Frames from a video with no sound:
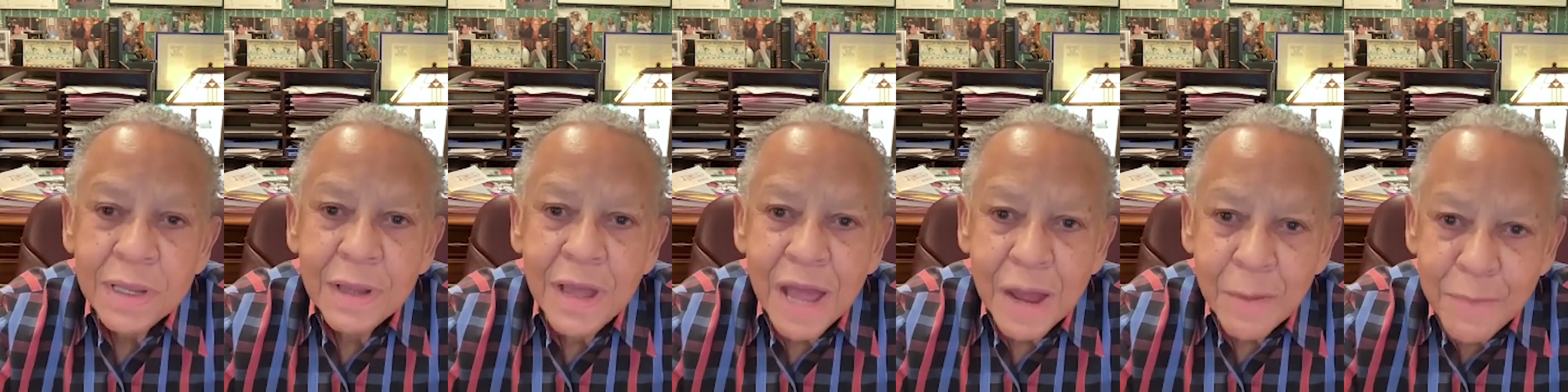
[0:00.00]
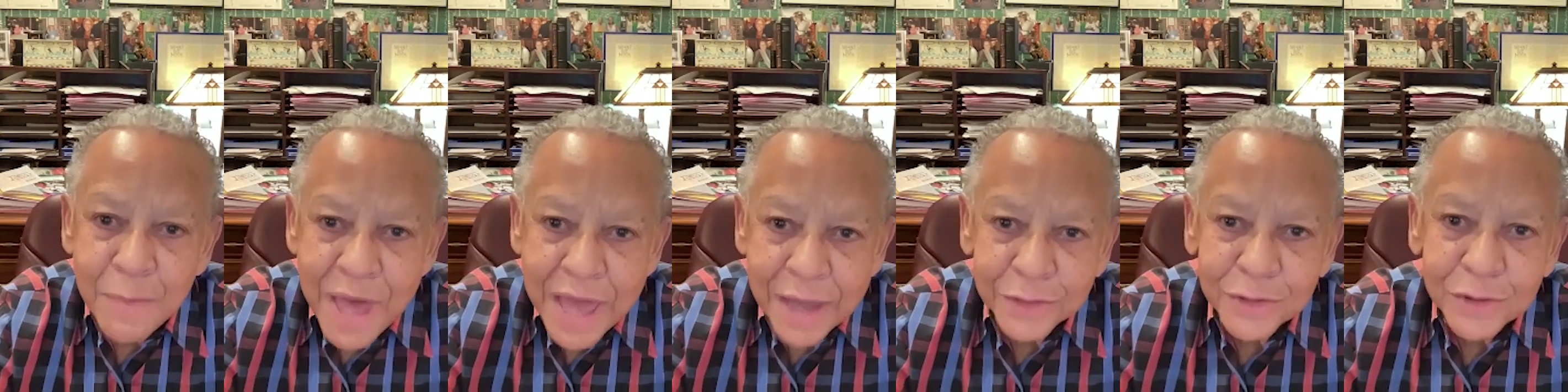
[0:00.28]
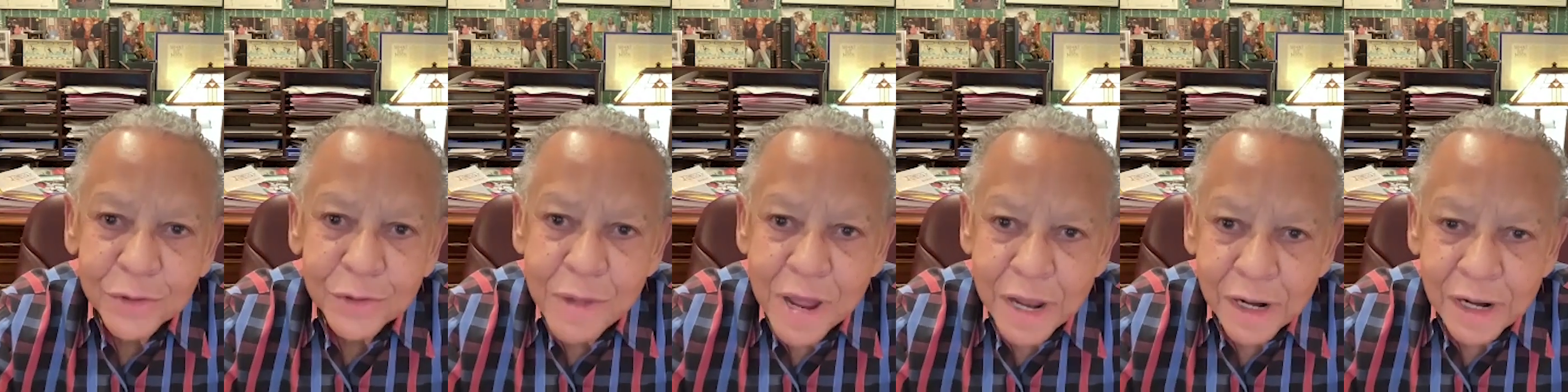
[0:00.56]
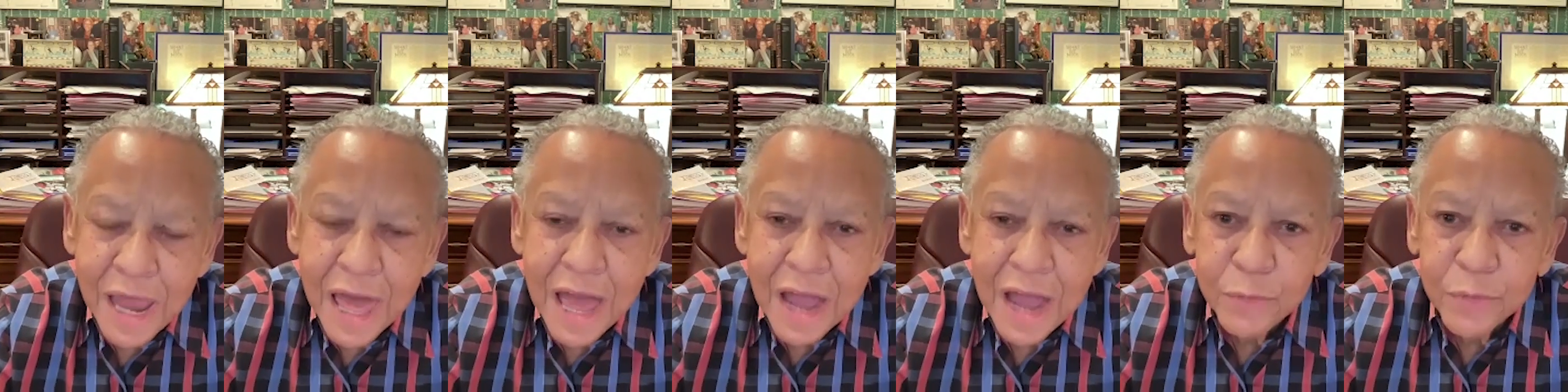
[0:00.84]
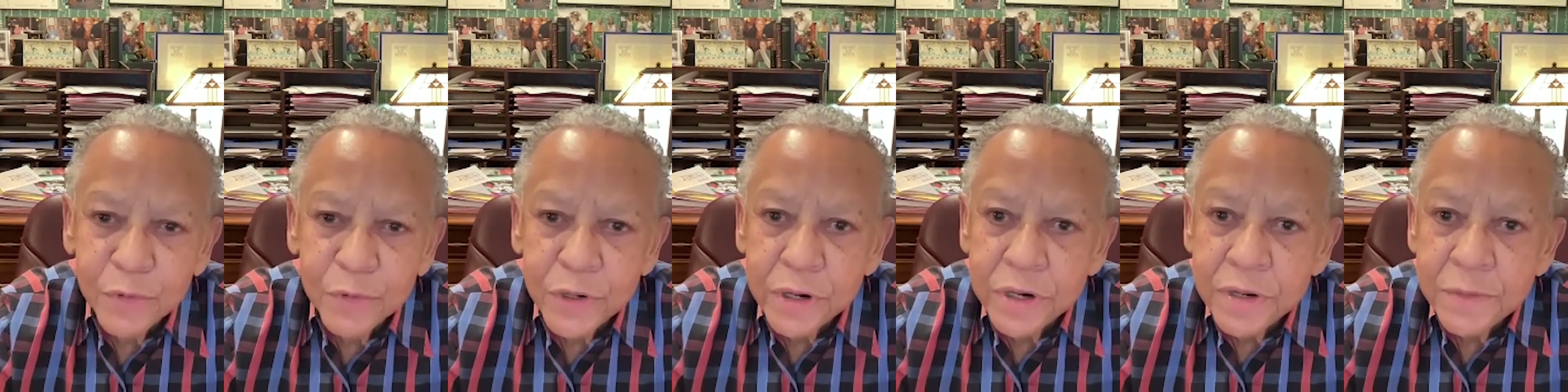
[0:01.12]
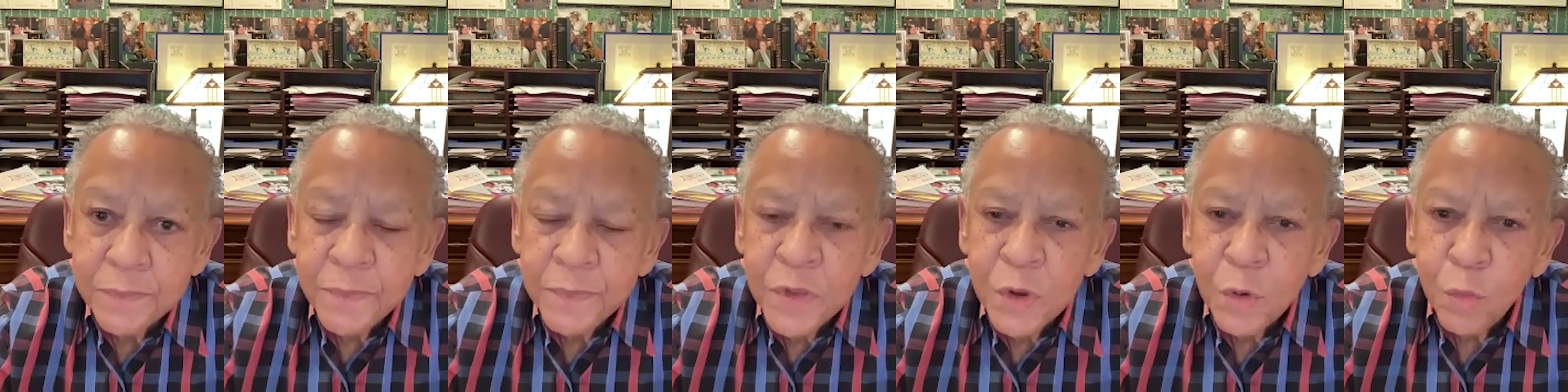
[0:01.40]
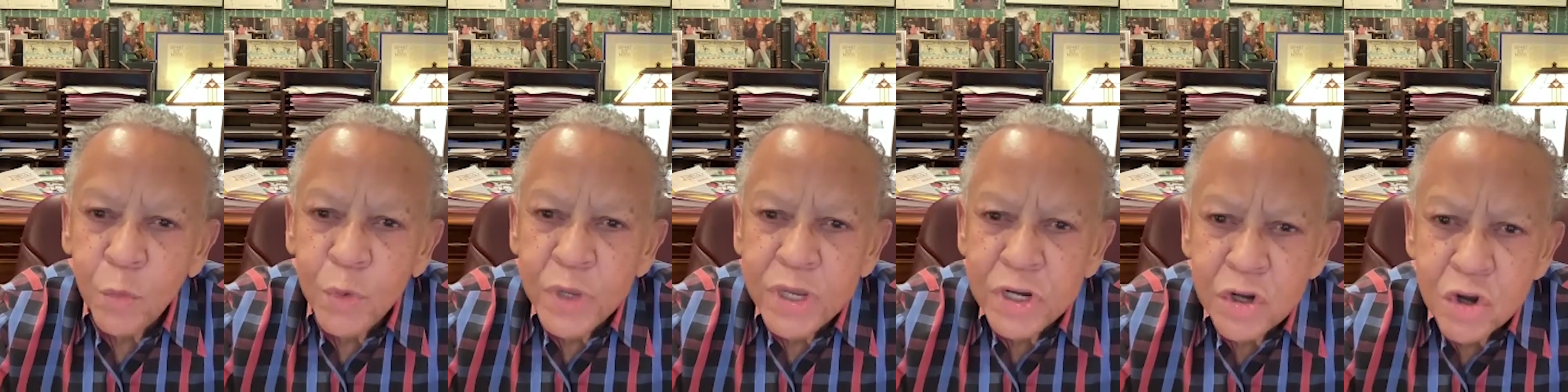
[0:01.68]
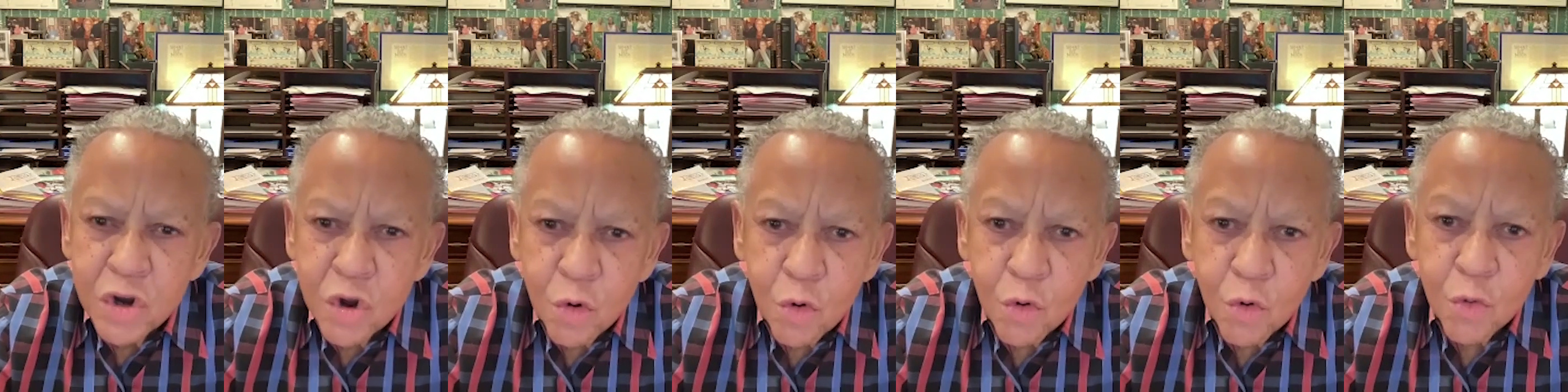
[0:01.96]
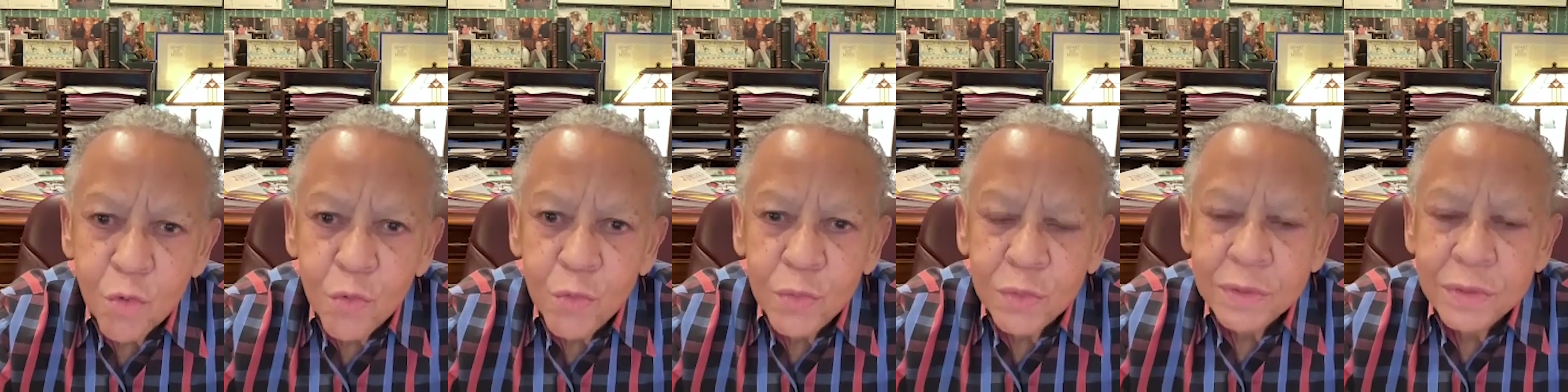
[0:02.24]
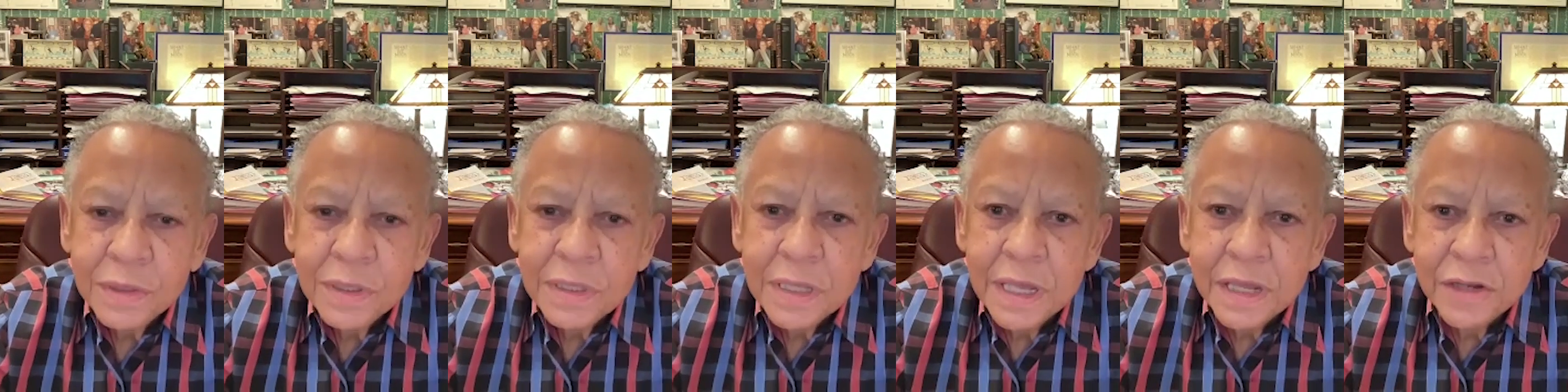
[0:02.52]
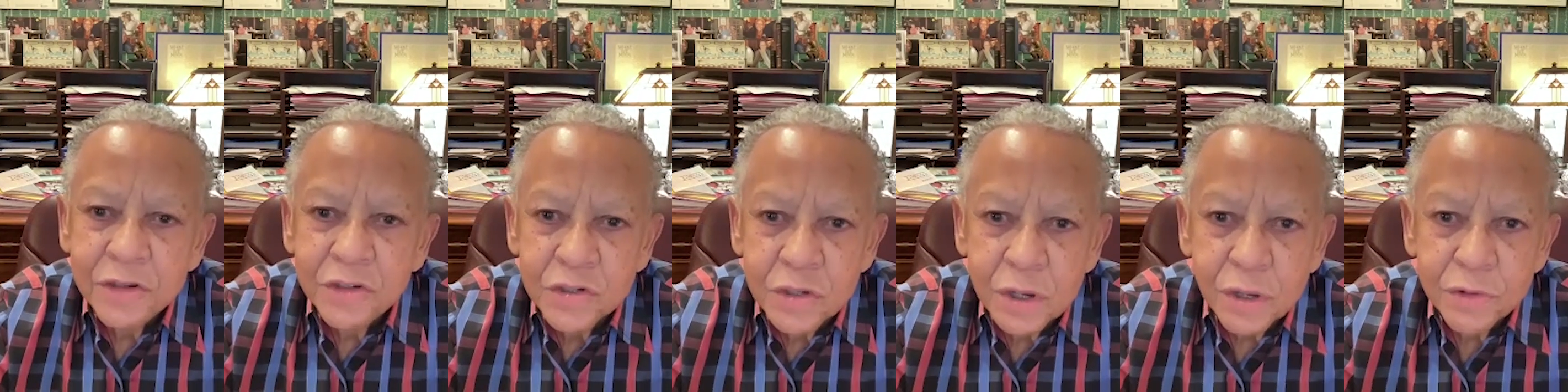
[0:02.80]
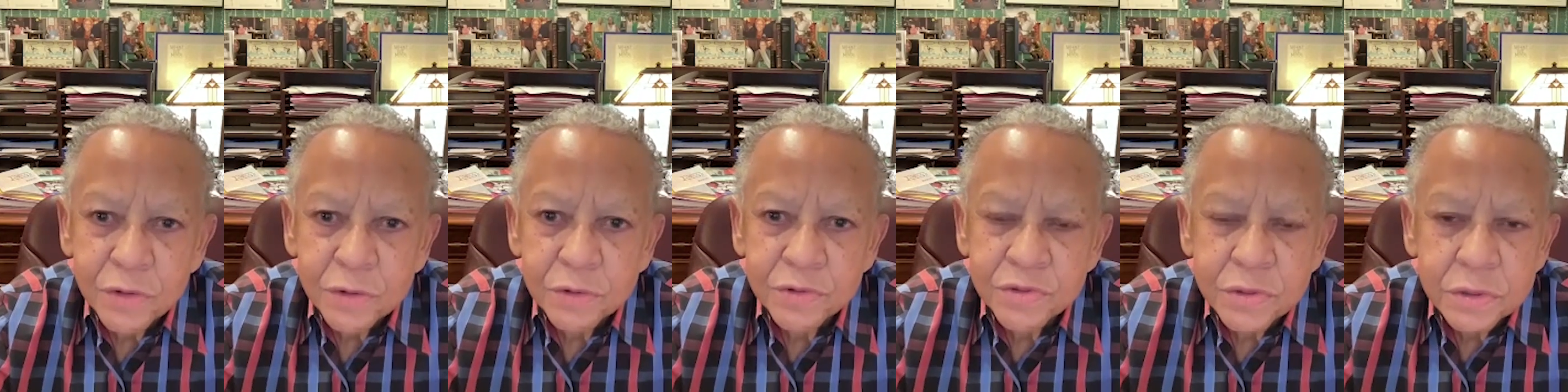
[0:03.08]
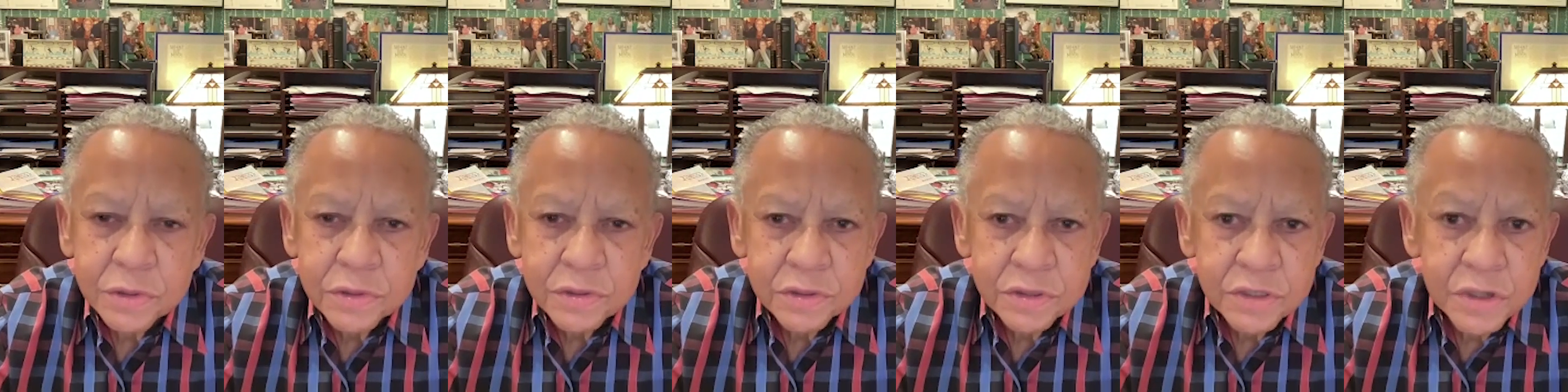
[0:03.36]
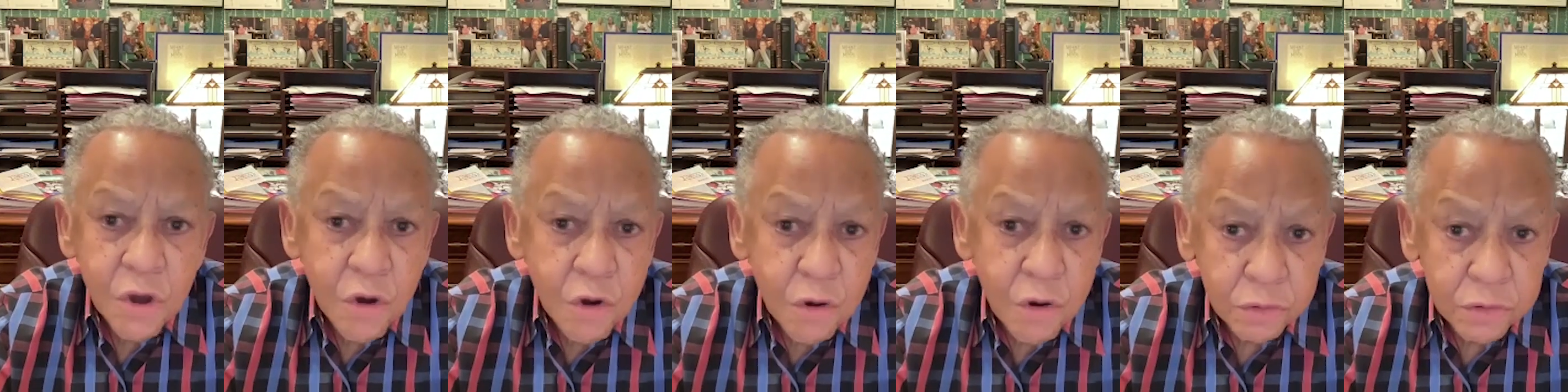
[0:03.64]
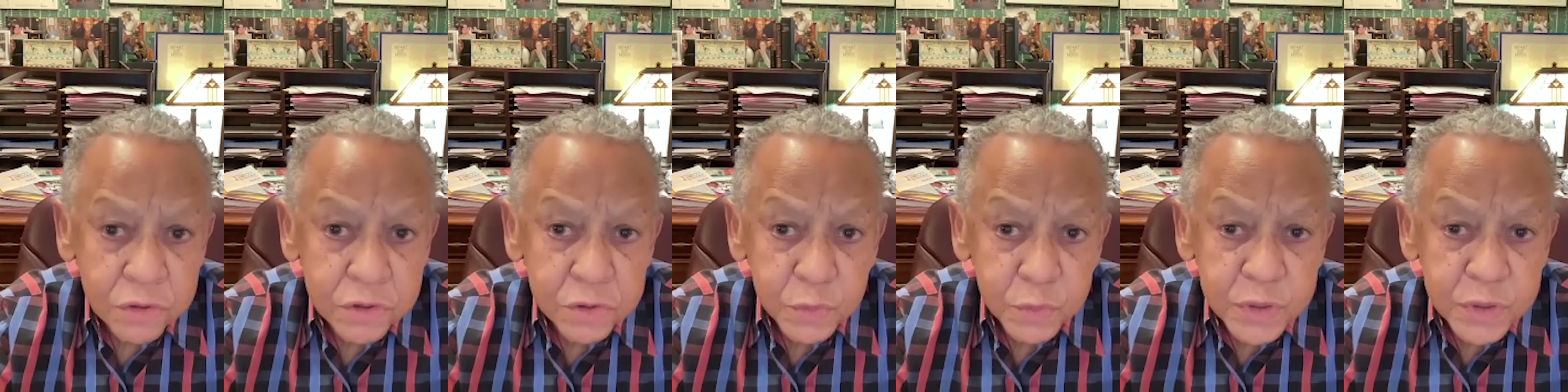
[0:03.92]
I'm back to my library, we know each other's songs.